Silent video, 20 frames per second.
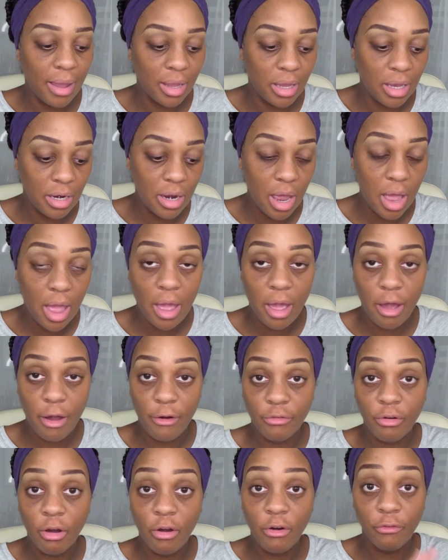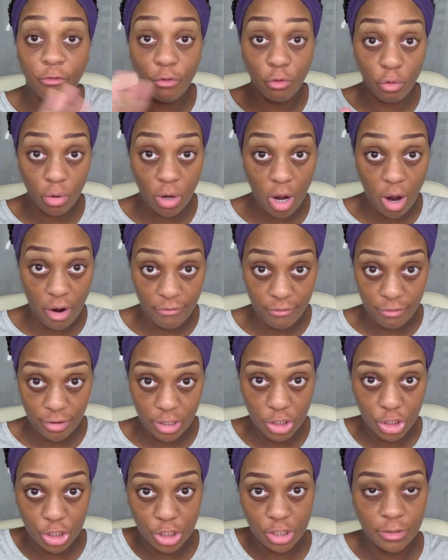can have full
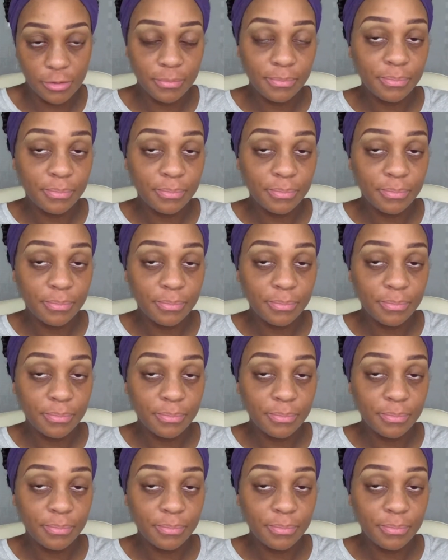coverage.